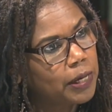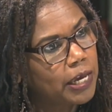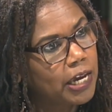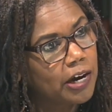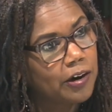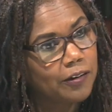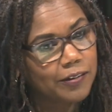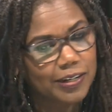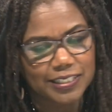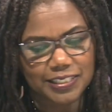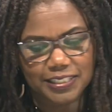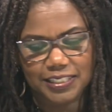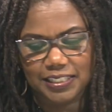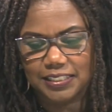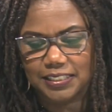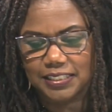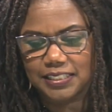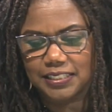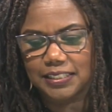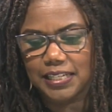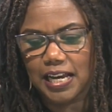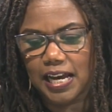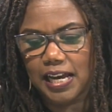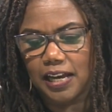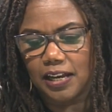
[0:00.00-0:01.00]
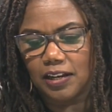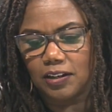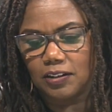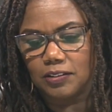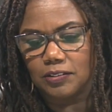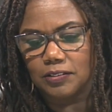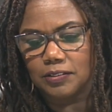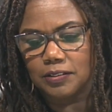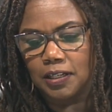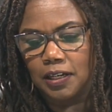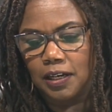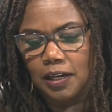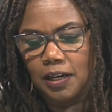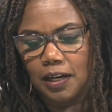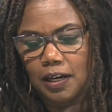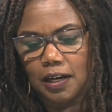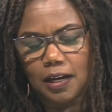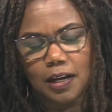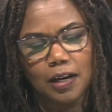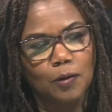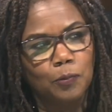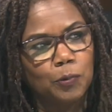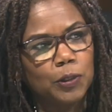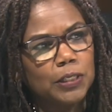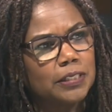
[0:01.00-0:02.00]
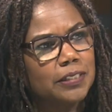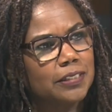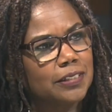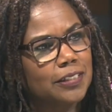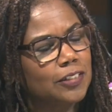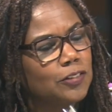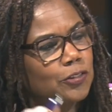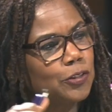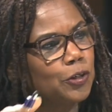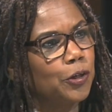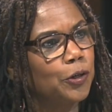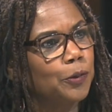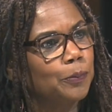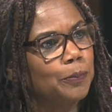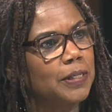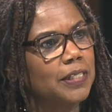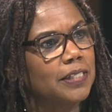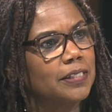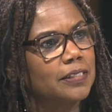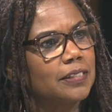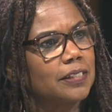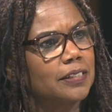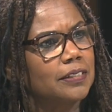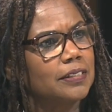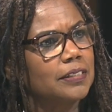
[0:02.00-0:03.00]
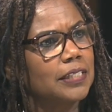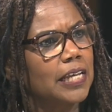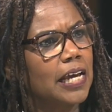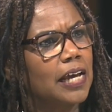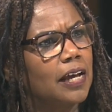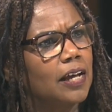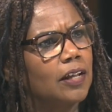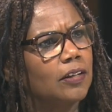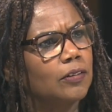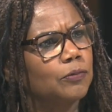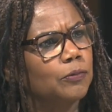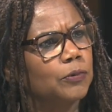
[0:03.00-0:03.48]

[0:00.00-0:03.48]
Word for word: parenting styles. Uh, what determines the style?